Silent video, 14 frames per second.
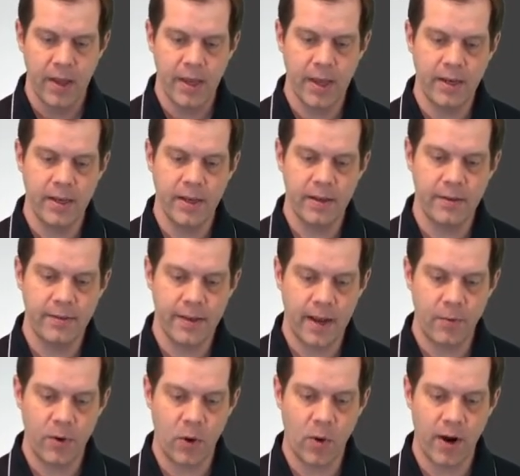It is
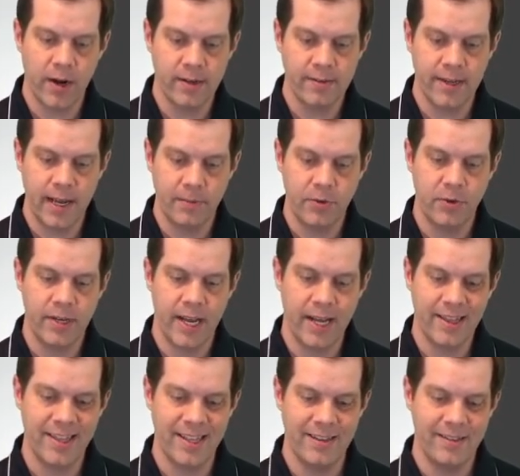a required exam to
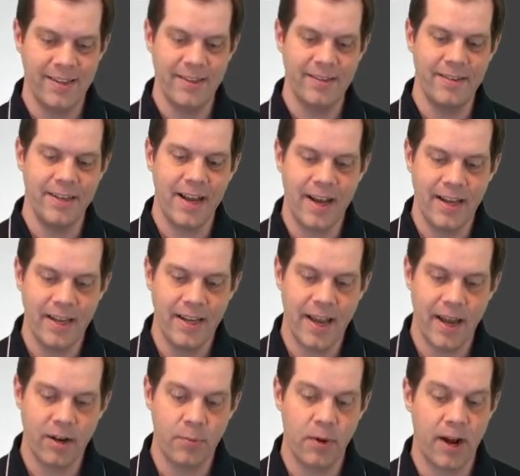take the CCIE
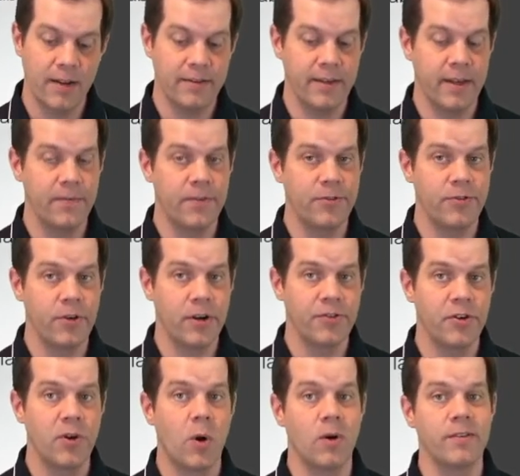Enterprise
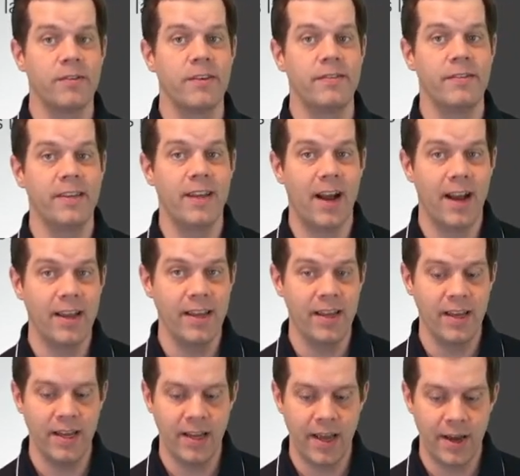Infrastructure or
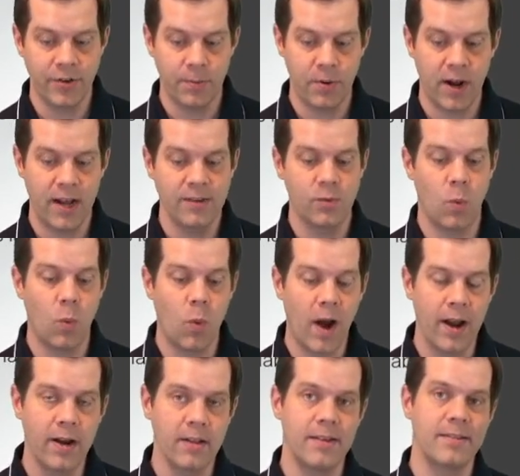CCIE Enterprise
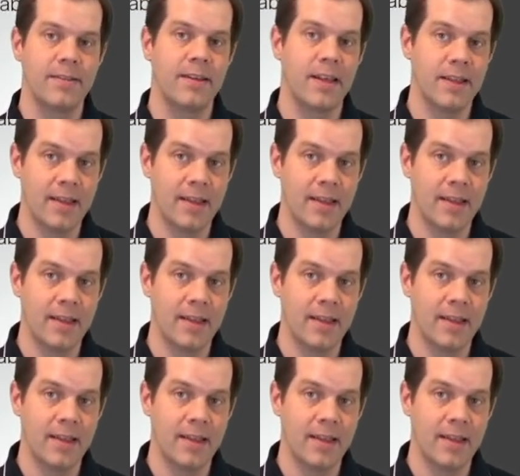Wireless